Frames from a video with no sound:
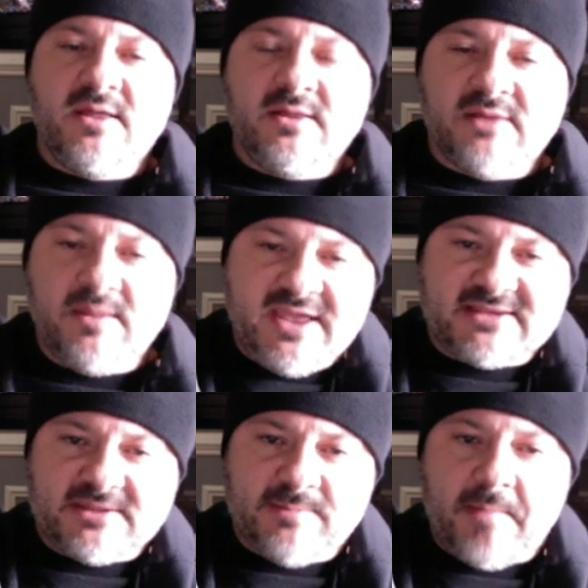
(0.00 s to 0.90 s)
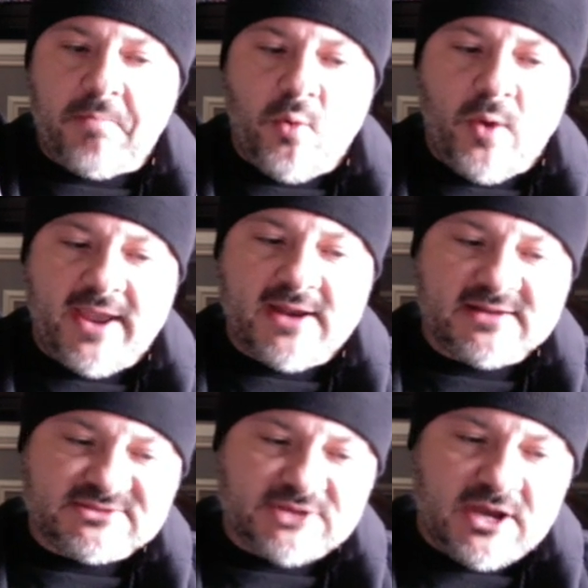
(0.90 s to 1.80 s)
Let me get to my point.
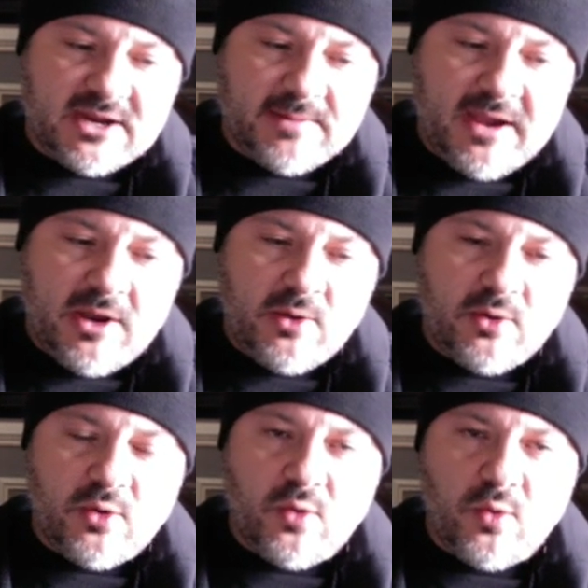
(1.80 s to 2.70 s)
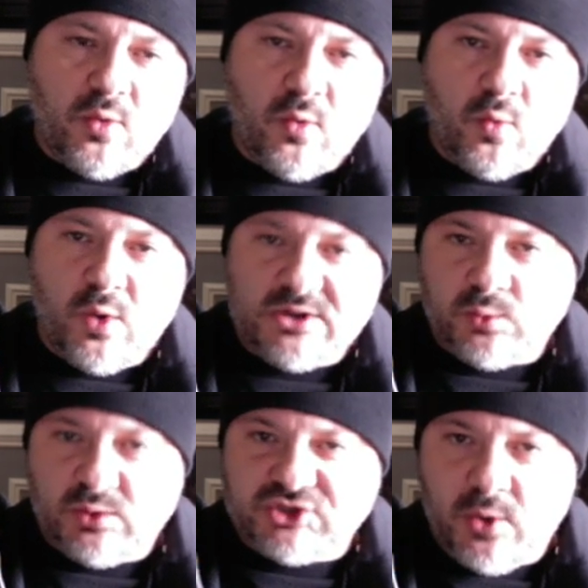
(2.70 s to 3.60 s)
Let's talk about
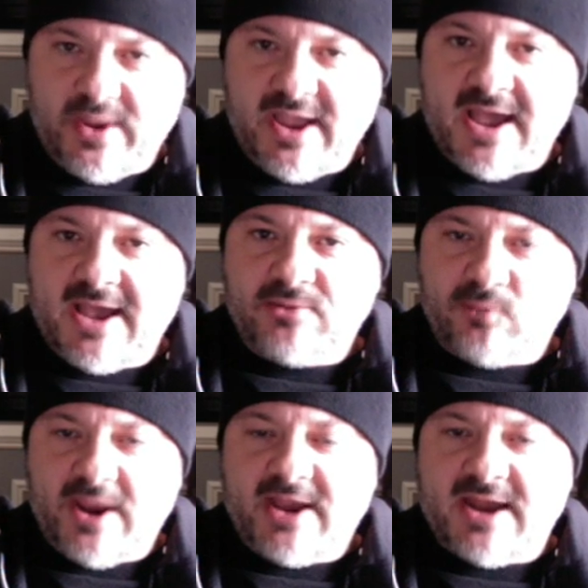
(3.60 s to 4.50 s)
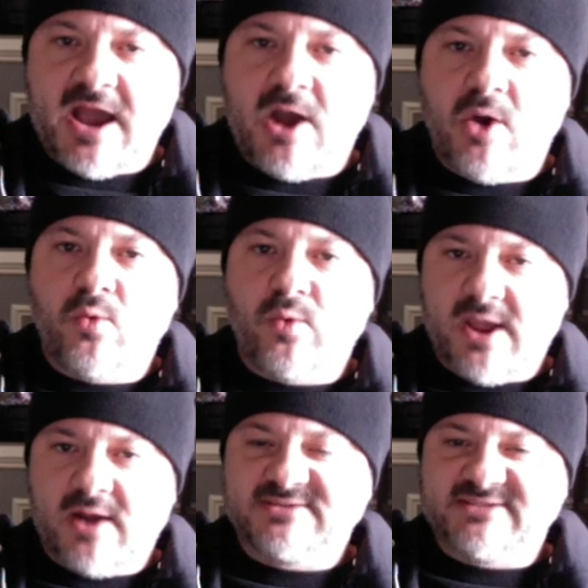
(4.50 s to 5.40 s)
what's going on right now. We
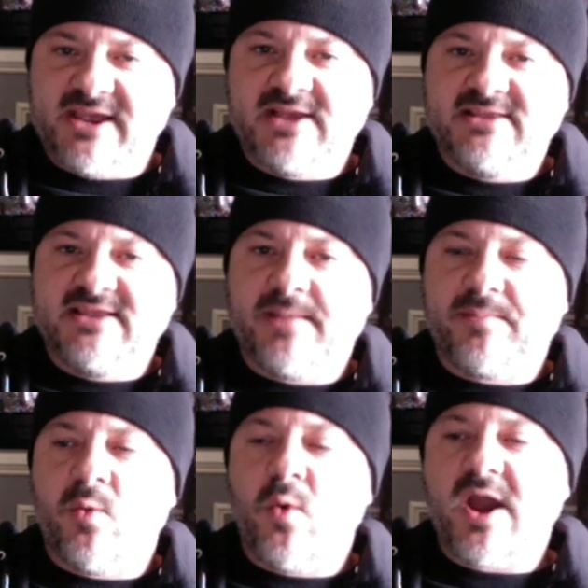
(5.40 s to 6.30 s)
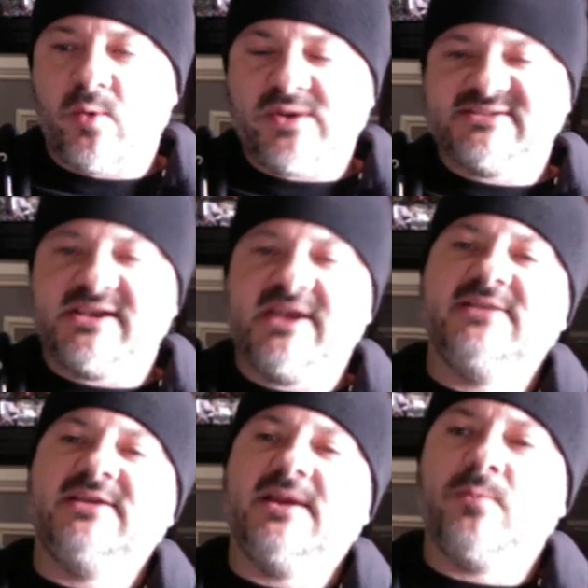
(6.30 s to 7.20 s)
are seeing a dip, and why are we seeing a
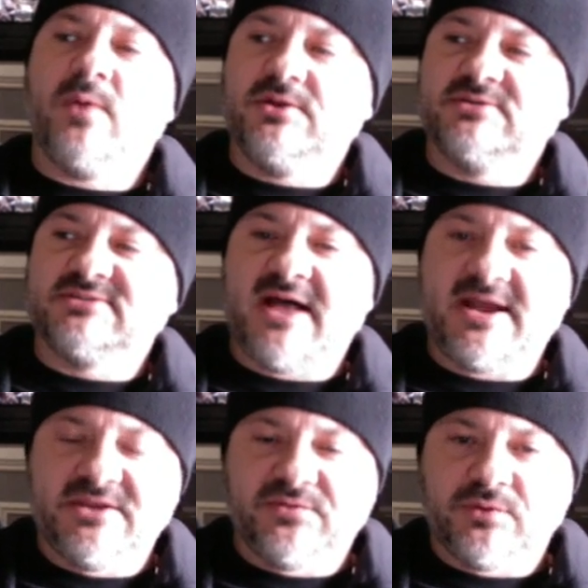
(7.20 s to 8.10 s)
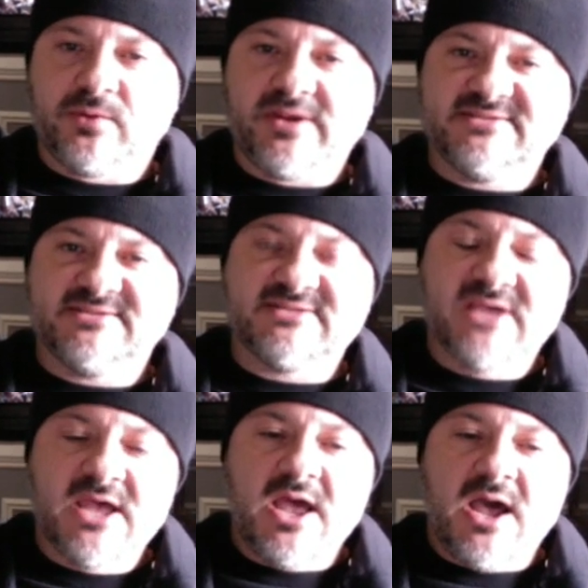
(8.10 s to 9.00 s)
dip? Well, there's a lot of different reasons.
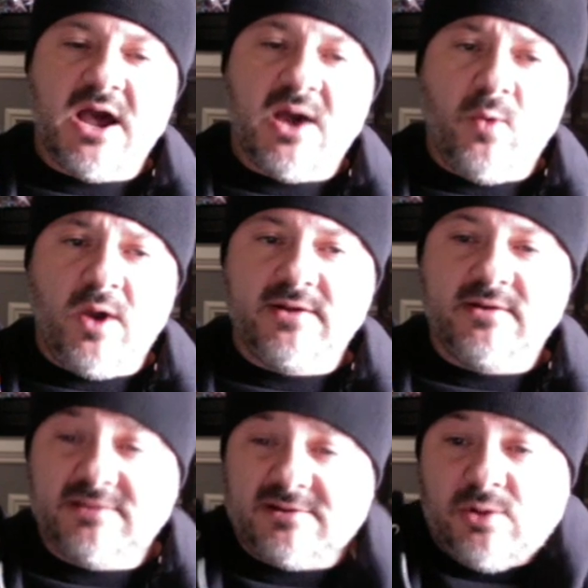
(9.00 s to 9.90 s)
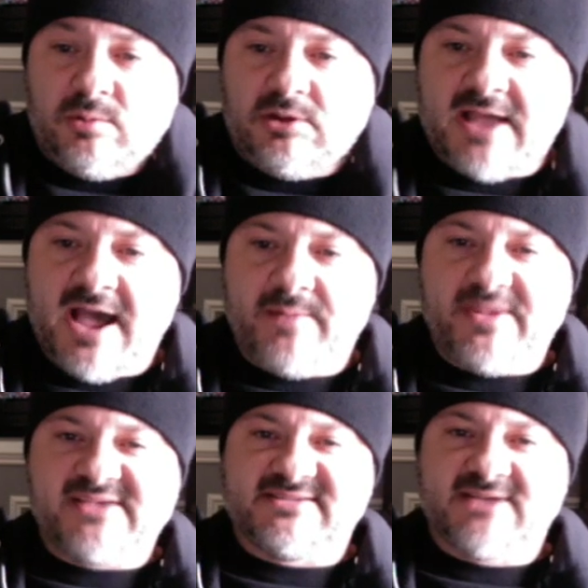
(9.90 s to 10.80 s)
One, the global economy
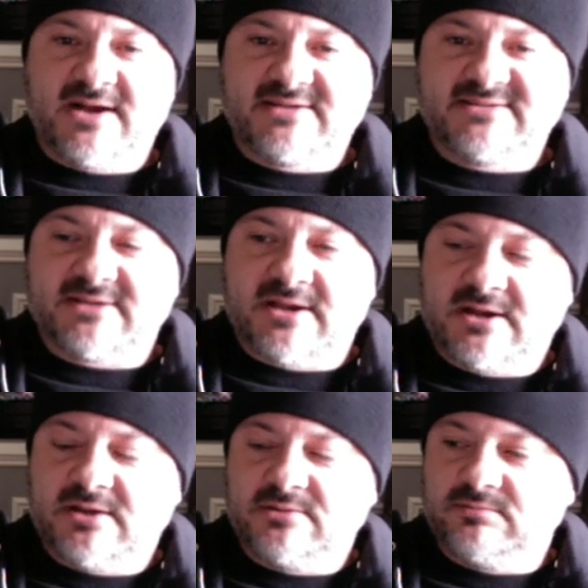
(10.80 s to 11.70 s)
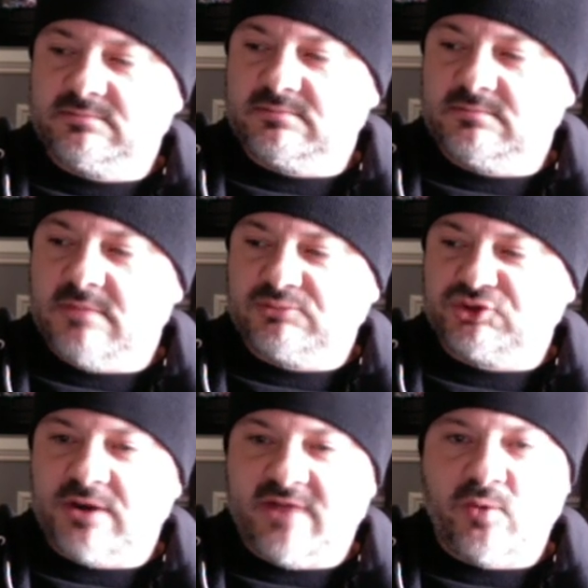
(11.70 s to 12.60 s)
sucks. I'm
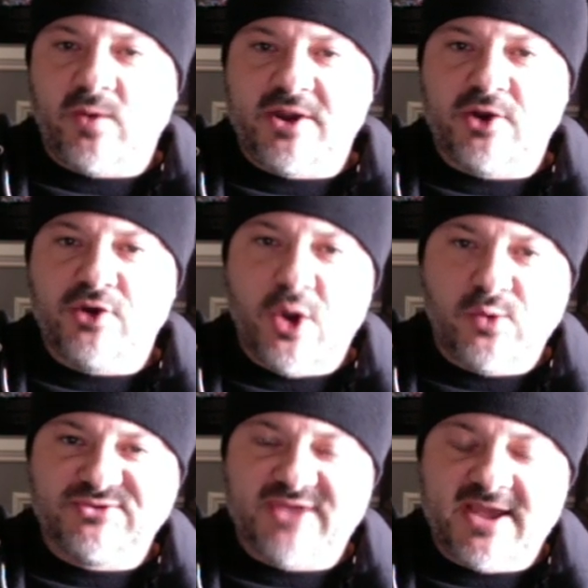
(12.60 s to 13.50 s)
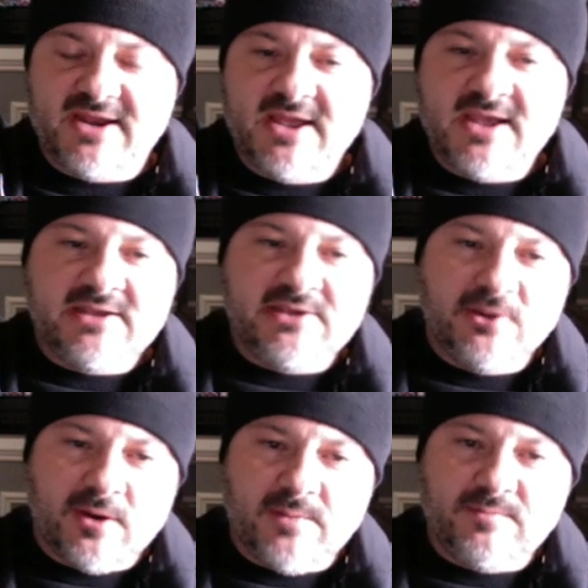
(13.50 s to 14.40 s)
sure everyone here knows that.
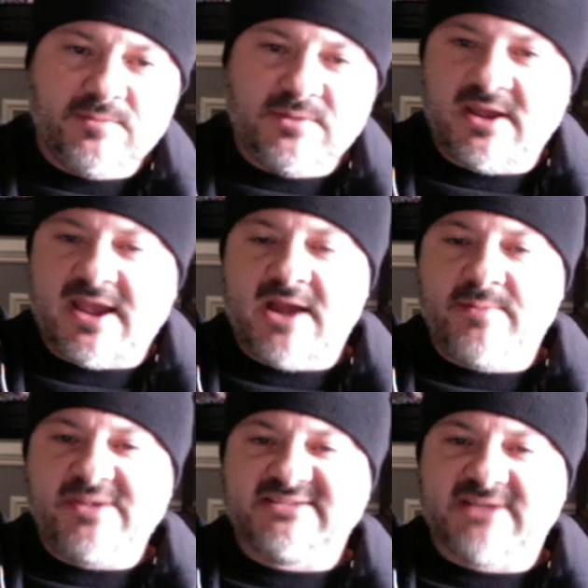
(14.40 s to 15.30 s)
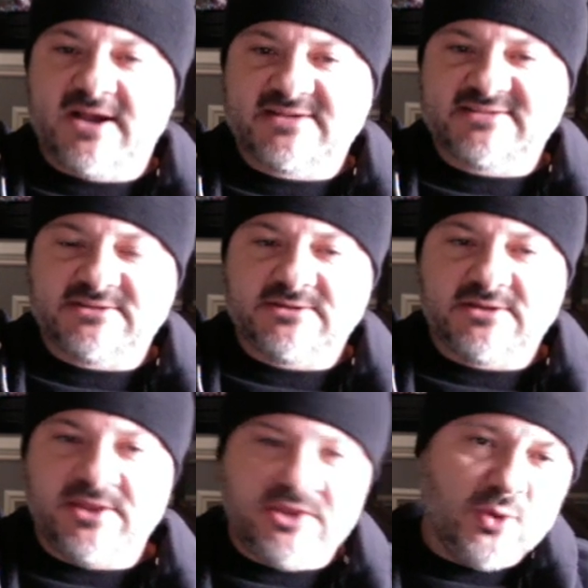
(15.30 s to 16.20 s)
Europe, the economy sucks.
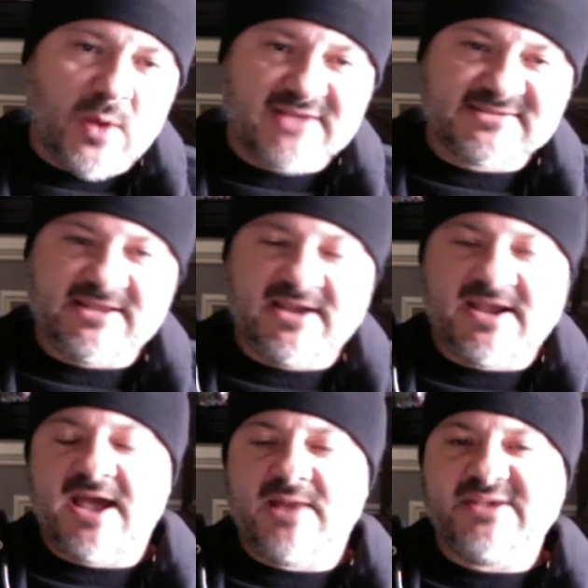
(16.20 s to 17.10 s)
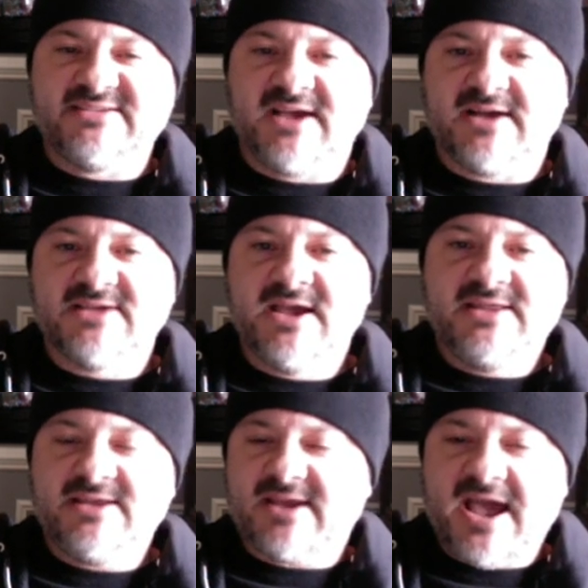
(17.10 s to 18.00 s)
In the US, the economy sucks.
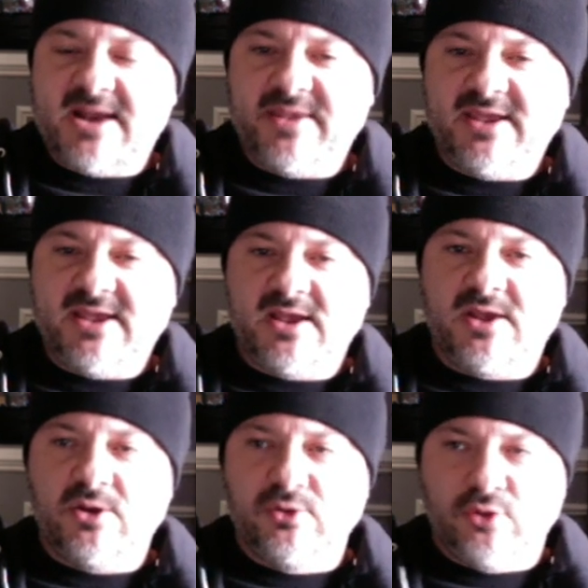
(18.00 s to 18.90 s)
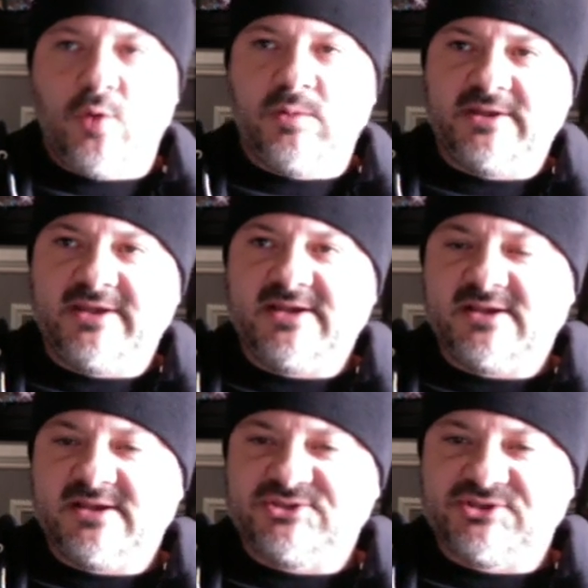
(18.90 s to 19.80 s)
The economy globally
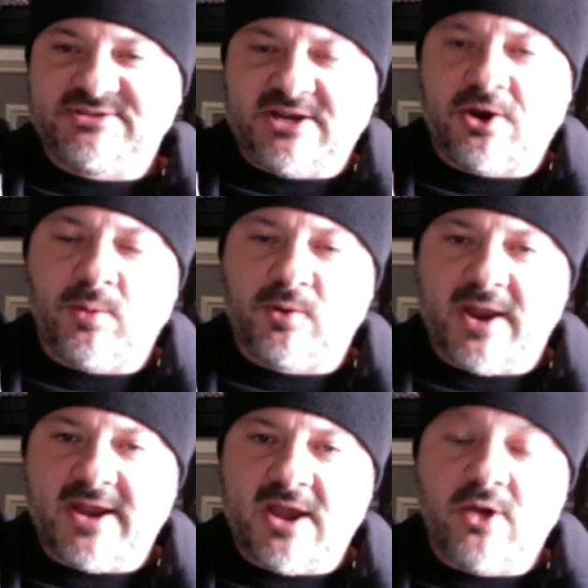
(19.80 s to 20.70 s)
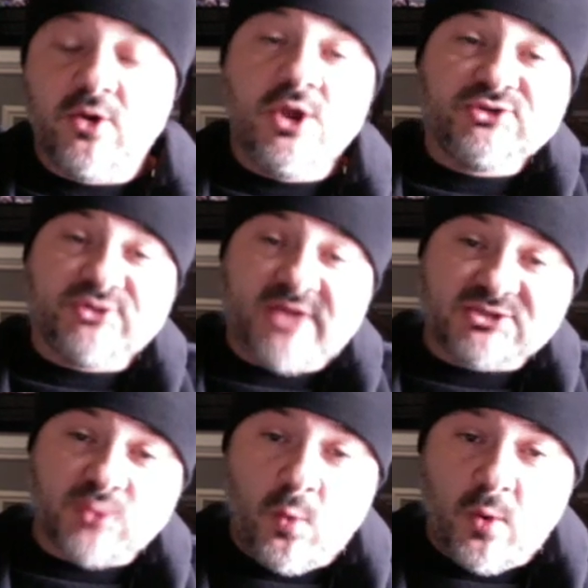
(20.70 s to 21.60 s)
is just terrible right now. So
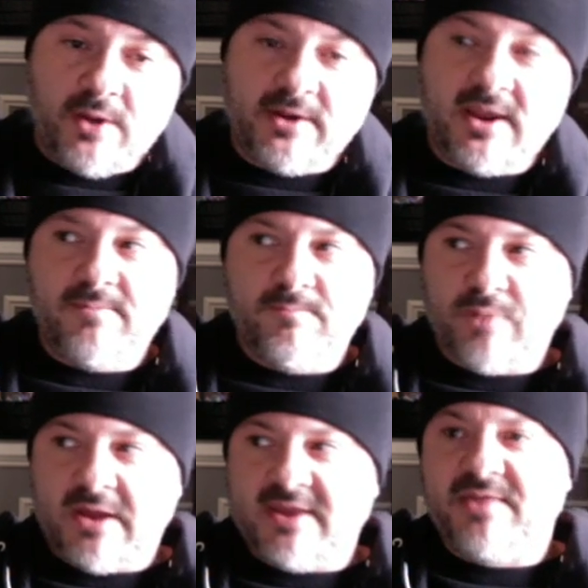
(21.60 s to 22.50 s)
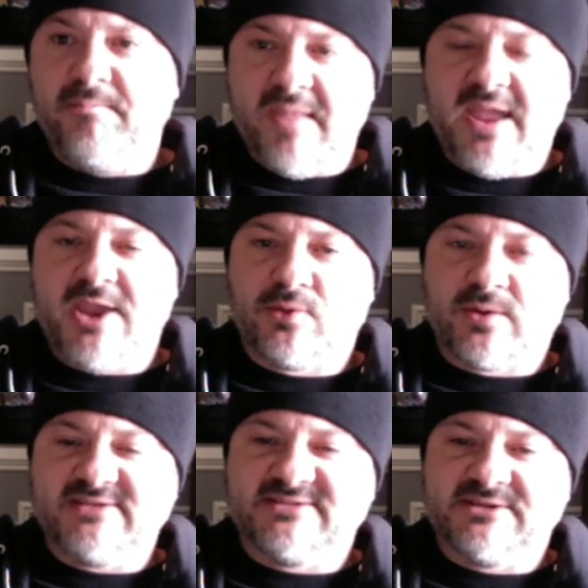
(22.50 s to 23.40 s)
that's one, and probably the main
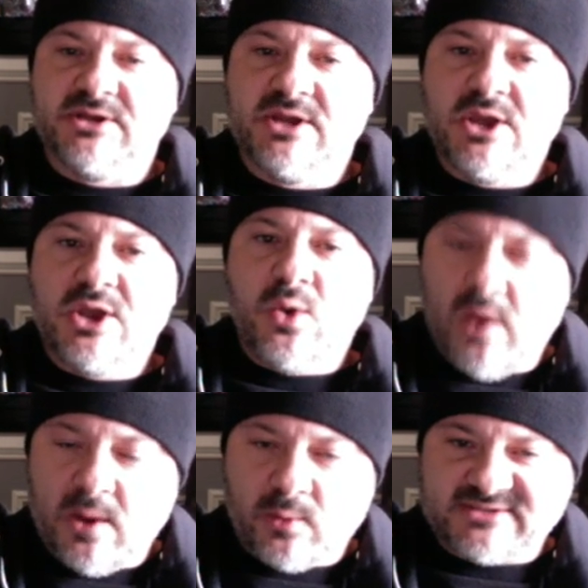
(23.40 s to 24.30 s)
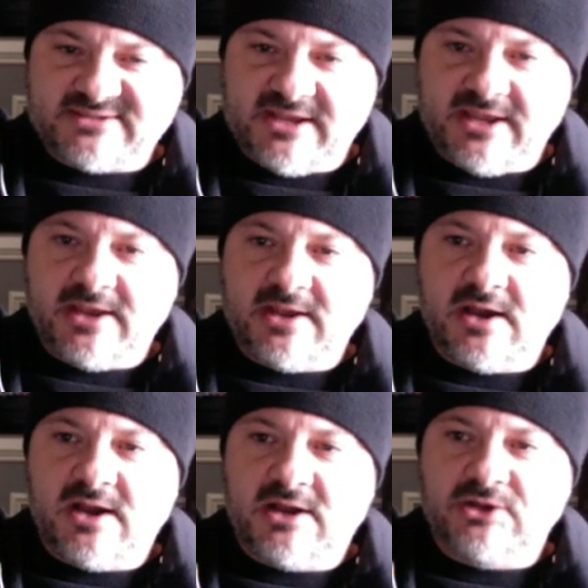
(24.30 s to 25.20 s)
reason why we're seeing
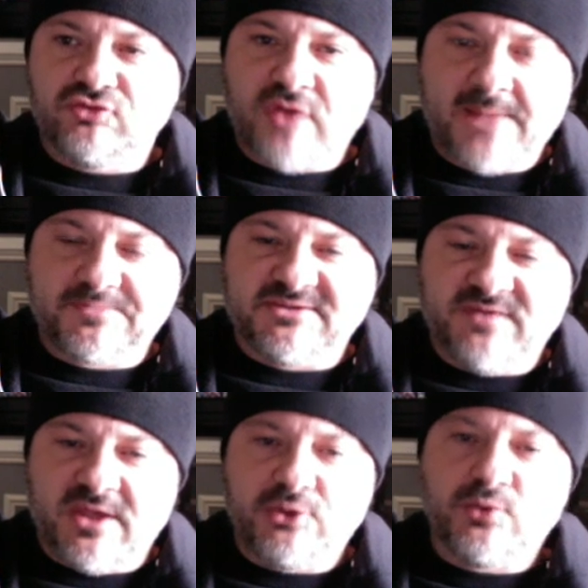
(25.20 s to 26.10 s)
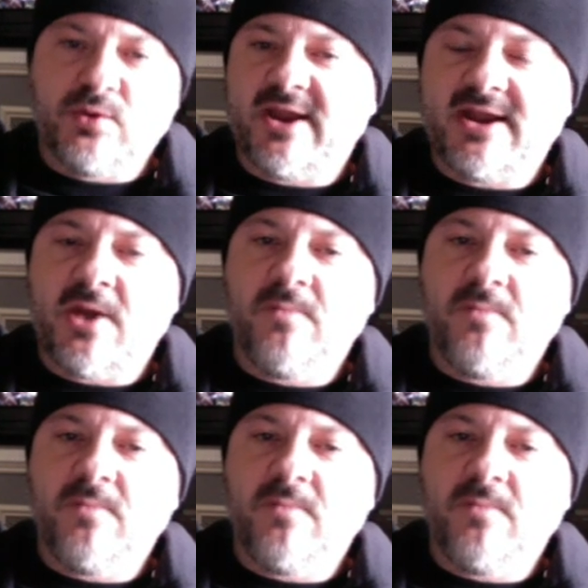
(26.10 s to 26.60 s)
drops in value right now.